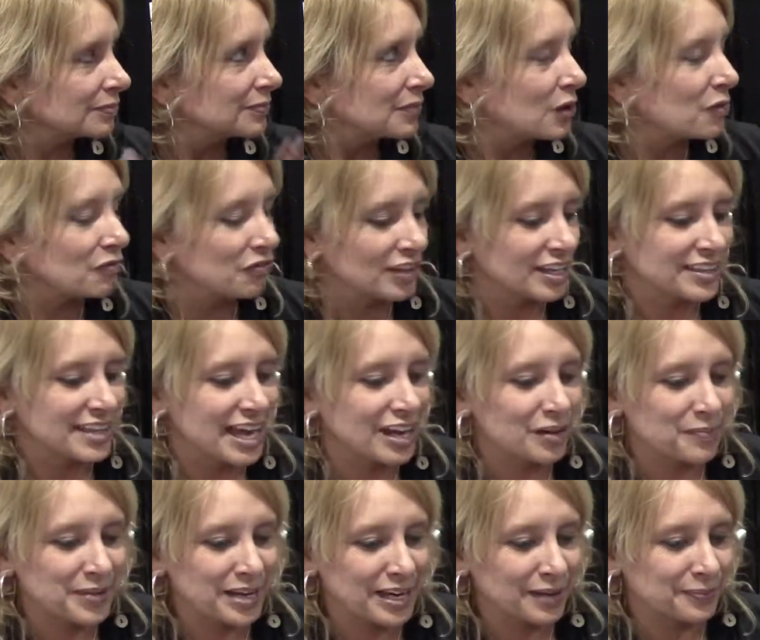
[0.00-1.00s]
hopefully
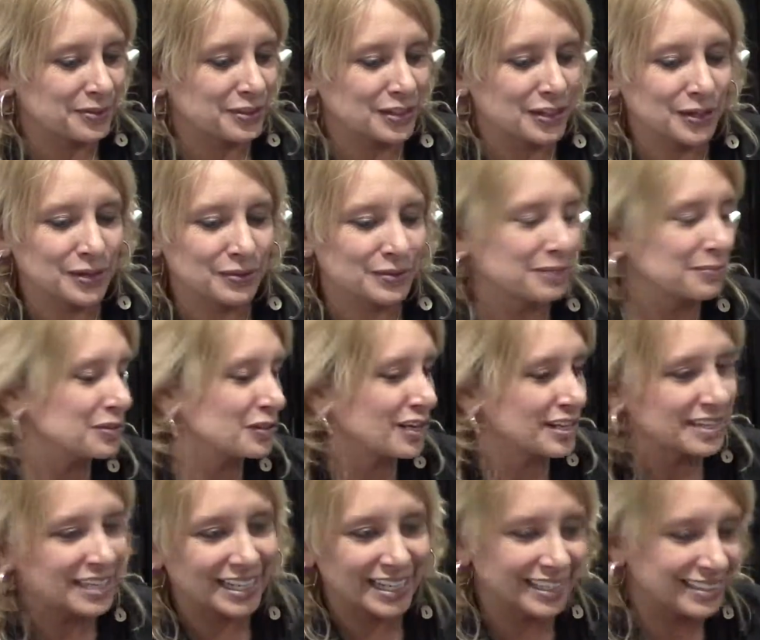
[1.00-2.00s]
that'll be up soon. I'm trying
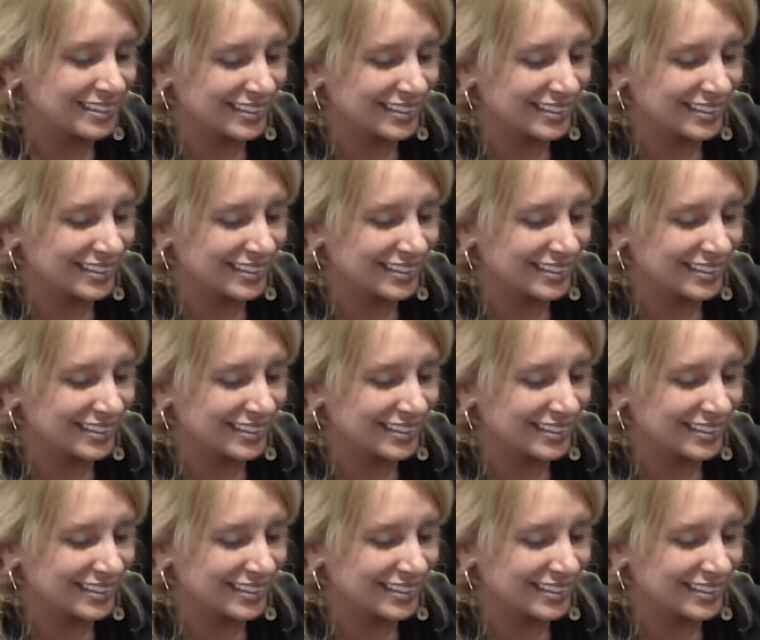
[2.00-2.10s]
to get